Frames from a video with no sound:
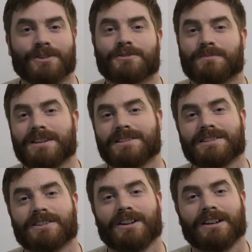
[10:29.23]
Those
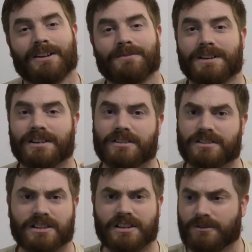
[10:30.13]
pieces are lovely.
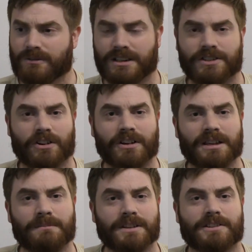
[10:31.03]
Those really
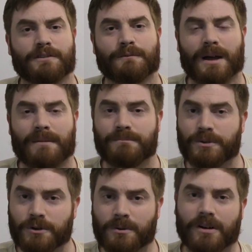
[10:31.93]
chunky bits of
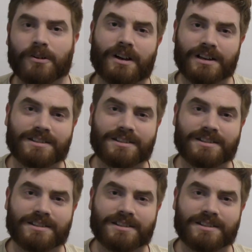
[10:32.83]
bamboo are great,